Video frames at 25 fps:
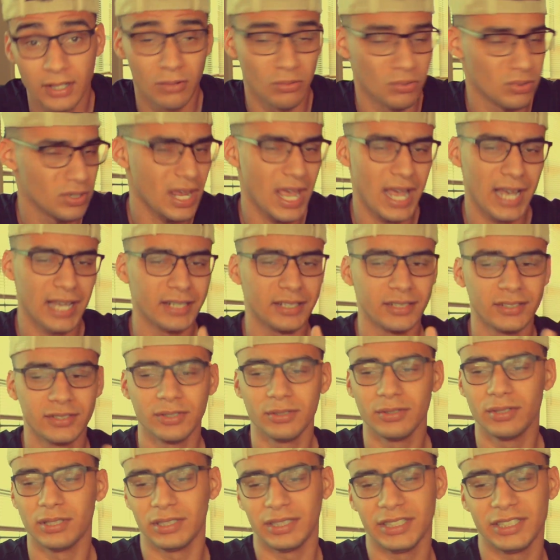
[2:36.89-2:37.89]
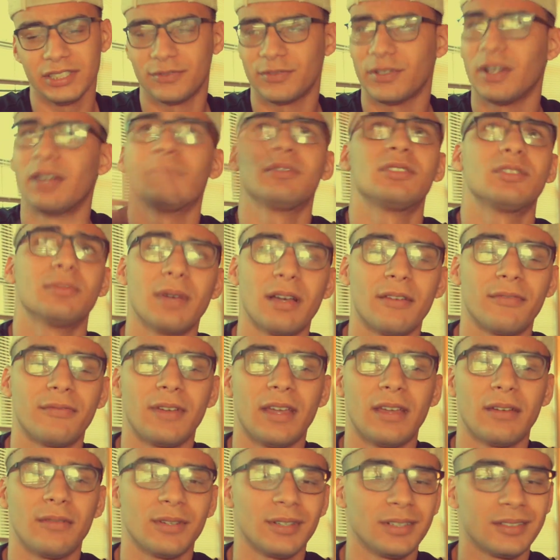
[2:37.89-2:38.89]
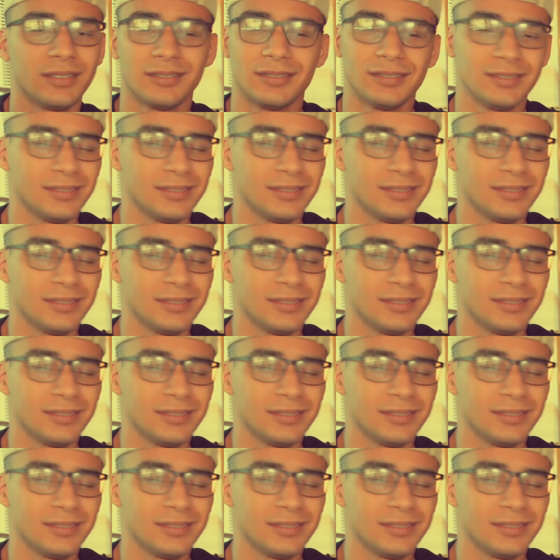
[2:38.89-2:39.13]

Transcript: We're not gonna do the least favorite to my favorite.